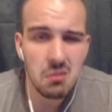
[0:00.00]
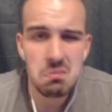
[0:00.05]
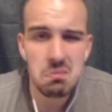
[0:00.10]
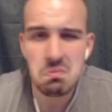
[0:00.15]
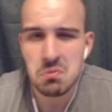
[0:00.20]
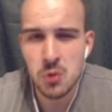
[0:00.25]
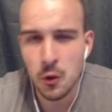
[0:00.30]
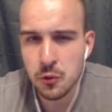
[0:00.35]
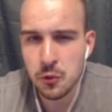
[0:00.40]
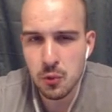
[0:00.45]

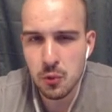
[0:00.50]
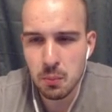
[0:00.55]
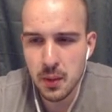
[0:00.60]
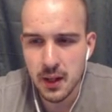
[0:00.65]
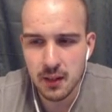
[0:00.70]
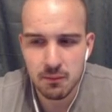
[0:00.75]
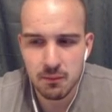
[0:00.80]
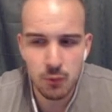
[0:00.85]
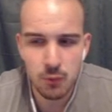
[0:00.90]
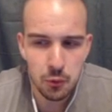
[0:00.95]
Not too
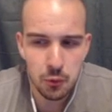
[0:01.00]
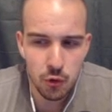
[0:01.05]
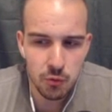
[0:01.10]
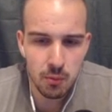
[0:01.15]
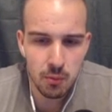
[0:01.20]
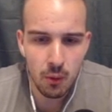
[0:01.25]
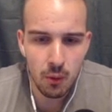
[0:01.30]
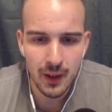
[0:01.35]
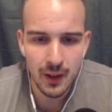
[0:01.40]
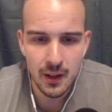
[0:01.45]
big, not too
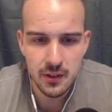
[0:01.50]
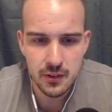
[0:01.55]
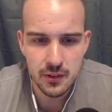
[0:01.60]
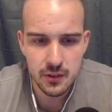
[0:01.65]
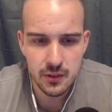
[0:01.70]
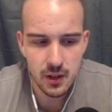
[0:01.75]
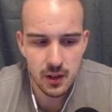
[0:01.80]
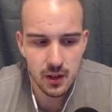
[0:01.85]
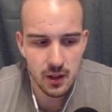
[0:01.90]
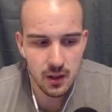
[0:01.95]
small, I
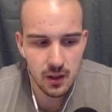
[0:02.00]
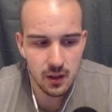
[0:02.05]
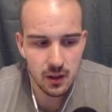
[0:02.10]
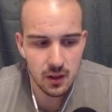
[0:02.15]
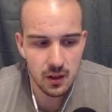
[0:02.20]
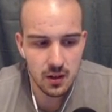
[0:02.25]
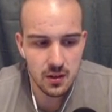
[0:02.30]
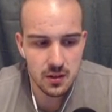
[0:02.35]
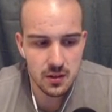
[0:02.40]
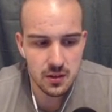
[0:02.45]
guess.
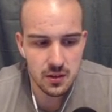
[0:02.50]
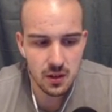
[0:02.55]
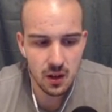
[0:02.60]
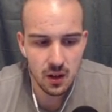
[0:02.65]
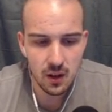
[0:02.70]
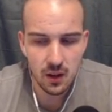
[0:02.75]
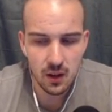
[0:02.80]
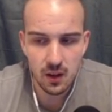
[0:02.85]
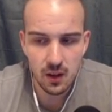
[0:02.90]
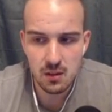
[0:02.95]
It is
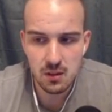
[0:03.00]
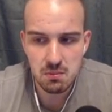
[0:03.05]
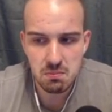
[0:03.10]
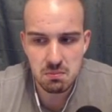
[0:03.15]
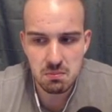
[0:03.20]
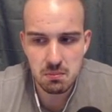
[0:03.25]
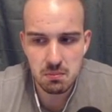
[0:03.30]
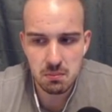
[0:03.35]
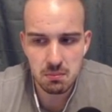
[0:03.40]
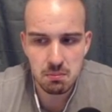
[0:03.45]

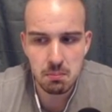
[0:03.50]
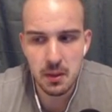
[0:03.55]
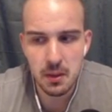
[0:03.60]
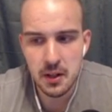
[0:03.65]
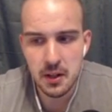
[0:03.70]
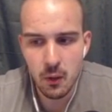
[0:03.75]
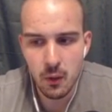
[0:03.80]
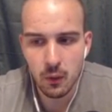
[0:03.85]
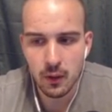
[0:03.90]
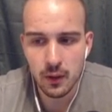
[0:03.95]

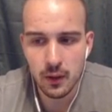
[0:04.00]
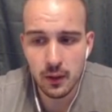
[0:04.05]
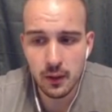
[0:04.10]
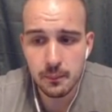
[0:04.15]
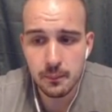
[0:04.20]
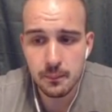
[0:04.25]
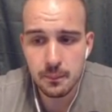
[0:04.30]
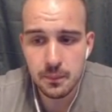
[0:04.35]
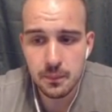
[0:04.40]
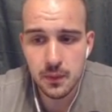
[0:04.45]

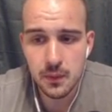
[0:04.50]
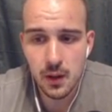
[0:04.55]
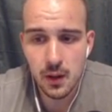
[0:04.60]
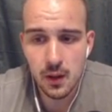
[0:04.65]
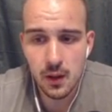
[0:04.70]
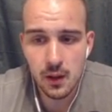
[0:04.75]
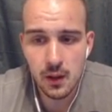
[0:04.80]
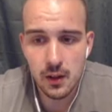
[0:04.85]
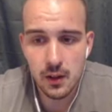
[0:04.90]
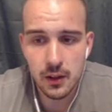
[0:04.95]
mediocre.
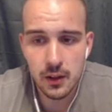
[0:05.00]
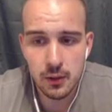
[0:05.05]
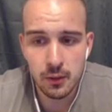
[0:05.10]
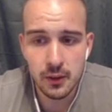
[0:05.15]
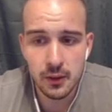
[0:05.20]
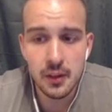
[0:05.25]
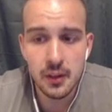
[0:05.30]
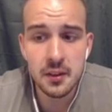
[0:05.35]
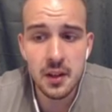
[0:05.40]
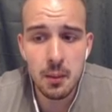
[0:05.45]

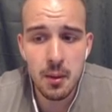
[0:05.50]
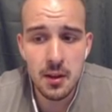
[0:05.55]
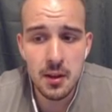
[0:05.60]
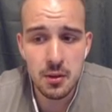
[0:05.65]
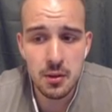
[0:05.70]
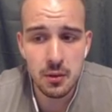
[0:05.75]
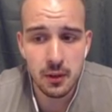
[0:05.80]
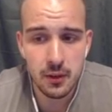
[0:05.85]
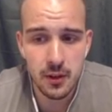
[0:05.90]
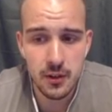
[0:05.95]
Your Earth
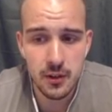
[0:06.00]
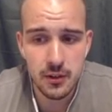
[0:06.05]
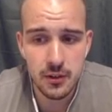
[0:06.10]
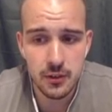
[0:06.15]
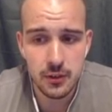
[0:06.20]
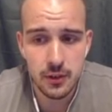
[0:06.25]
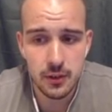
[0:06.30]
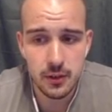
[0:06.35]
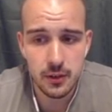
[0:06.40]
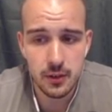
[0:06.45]
Elemental
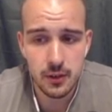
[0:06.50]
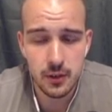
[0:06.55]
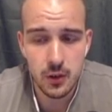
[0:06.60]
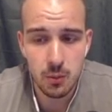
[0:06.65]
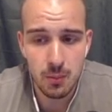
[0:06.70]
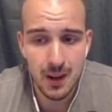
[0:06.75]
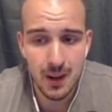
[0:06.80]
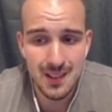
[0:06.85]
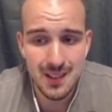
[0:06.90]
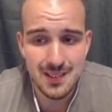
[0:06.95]
increase your
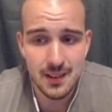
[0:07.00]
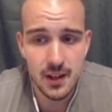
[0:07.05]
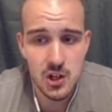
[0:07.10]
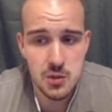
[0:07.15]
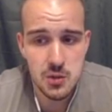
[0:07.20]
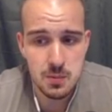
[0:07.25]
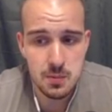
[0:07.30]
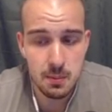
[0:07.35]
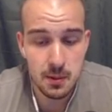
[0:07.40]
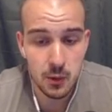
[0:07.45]
max
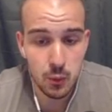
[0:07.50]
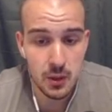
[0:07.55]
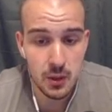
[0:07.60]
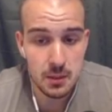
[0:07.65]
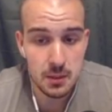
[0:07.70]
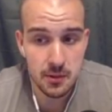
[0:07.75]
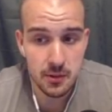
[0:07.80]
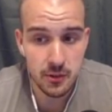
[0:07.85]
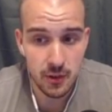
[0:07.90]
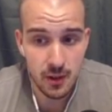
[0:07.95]
HP by
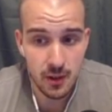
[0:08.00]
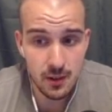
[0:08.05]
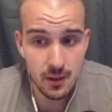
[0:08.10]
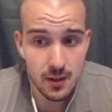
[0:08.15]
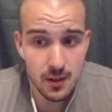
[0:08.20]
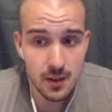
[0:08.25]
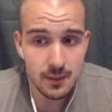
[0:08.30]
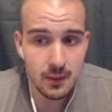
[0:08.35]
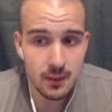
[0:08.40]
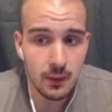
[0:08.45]
20%.
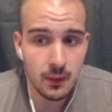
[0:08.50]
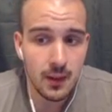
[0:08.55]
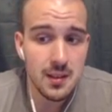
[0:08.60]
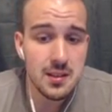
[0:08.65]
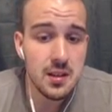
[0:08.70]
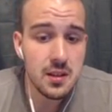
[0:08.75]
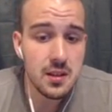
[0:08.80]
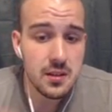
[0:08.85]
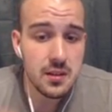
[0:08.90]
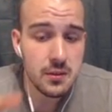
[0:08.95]
Now
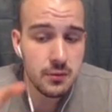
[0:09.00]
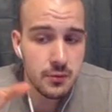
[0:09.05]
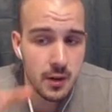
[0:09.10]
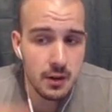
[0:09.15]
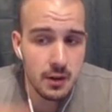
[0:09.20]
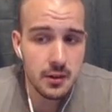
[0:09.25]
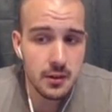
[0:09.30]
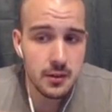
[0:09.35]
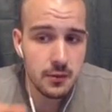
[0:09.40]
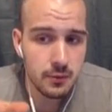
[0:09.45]
that's a
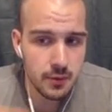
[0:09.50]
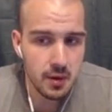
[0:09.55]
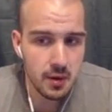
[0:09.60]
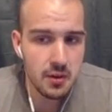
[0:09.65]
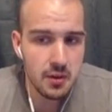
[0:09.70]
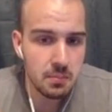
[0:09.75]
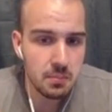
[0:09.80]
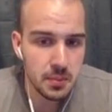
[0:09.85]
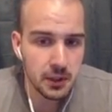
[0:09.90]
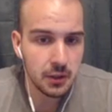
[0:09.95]
very
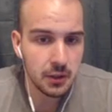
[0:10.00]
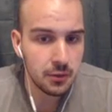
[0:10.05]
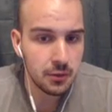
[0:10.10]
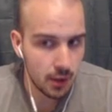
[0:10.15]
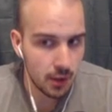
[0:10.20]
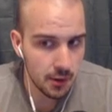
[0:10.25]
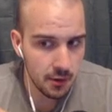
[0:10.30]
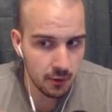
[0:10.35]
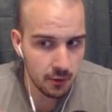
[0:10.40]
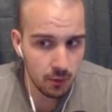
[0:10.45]
big
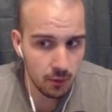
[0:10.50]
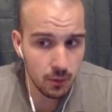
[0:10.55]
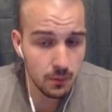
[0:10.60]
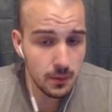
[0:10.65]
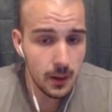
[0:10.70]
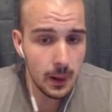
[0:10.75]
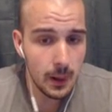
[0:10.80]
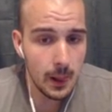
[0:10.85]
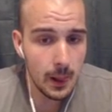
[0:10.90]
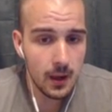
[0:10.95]
utility rune.
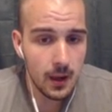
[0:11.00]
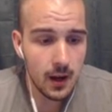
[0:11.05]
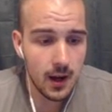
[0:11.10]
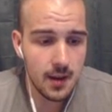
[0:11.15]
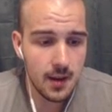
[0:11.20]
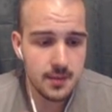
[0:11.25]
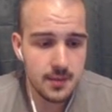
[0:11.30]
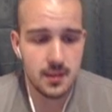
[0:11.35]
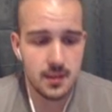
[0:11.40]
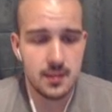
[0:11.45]

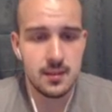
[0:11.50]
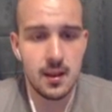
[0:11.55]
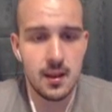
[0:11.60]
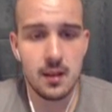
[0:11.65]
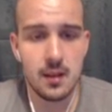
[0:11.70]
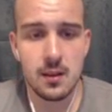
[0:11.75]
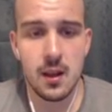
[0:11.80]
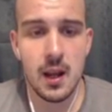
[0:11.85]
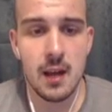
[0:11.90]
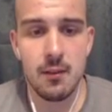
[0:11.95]
As I
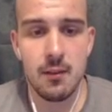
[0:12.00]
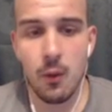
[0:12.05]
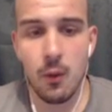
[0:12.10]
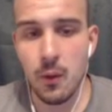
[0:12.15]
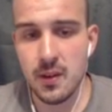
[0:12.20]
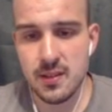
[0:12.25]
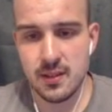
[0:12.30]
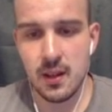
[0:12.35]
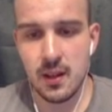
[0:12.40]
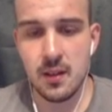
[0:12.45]
said, and I've
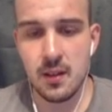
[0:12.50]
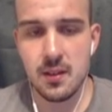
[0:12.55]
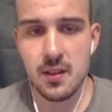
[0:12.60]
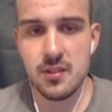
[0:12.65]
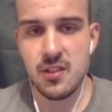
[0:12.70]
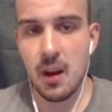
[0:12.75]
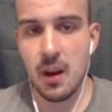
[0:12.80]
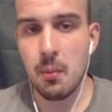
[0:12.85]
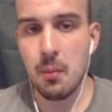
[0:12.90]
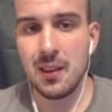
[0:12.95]
always said,
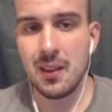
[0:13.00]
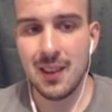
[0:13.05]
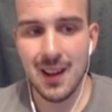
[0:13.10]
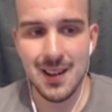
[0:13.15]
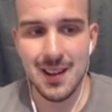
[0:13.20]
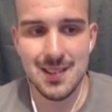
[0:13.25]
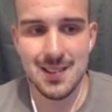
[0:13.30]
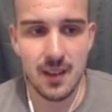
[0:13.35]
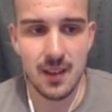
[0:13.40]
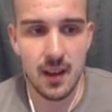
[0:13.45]
Shaman
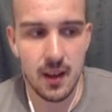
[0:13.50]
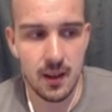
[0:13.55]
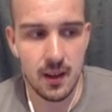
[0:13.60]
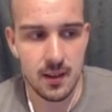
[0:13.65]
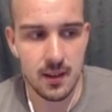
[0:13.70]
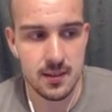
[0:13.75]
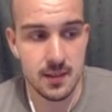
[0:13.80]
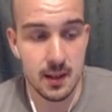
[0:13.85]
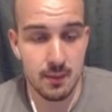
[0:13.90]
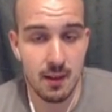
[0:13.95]
lacks a
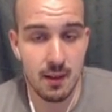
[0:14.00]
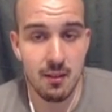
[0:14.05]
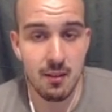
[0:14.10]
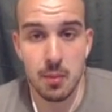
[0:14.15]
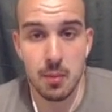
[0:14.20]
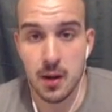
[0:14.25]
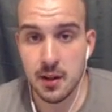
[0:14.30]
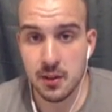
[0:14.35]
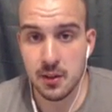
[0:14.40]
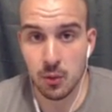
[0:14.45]

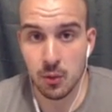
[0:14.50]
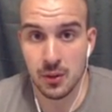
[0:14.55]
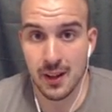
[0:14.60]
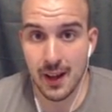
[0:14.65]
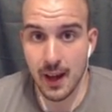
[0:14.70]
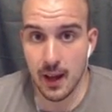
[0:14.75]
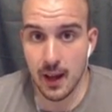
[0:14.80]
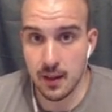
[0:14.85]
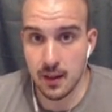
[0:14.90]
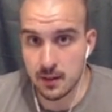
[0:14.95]
survivability on
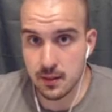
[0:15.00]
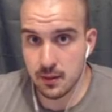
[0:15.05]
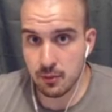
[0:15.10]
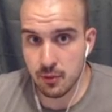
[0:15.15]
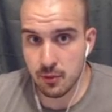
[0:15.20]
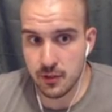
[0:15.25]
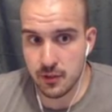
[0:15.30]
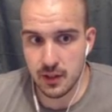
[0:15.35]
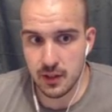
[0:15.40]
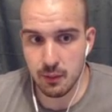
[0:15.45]
the end
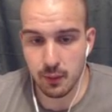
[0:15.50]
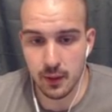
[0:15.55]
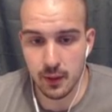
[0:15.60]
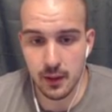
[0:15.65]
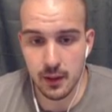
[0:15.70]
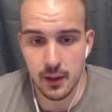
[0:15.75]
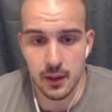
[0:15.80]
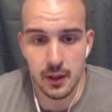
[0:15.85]
receiver.